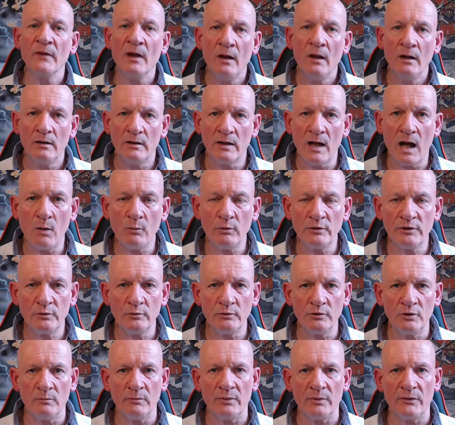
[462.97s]
Now we're doing
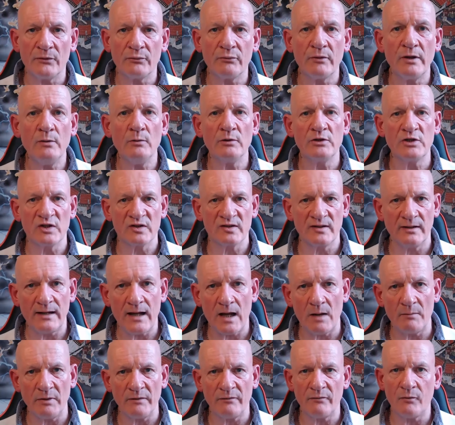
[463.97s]
number 3, which is the letter
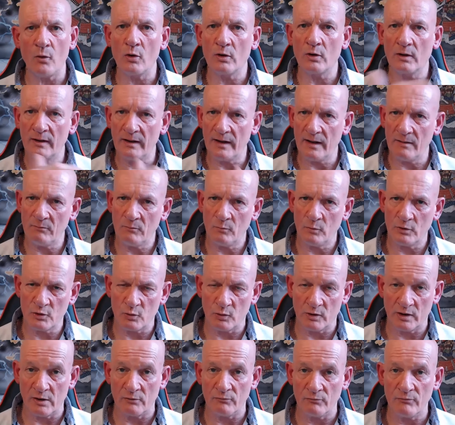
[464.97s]
before claim, which we're
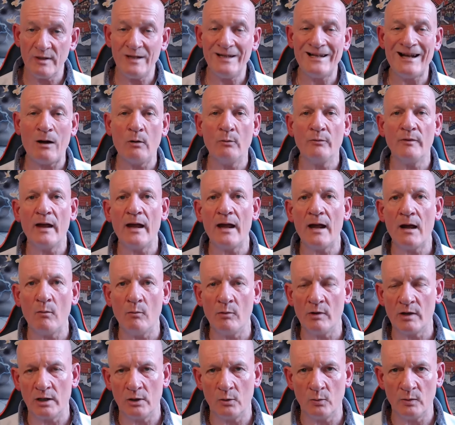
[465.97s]
going to read out there and we're
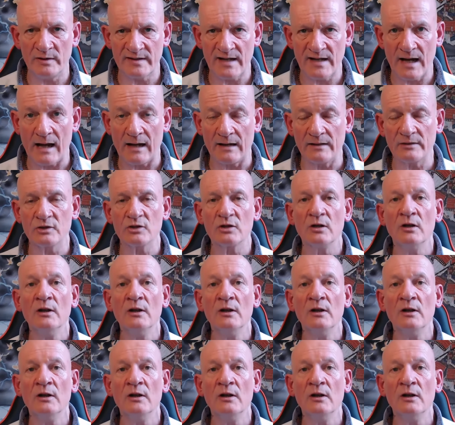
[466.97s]
going to attach.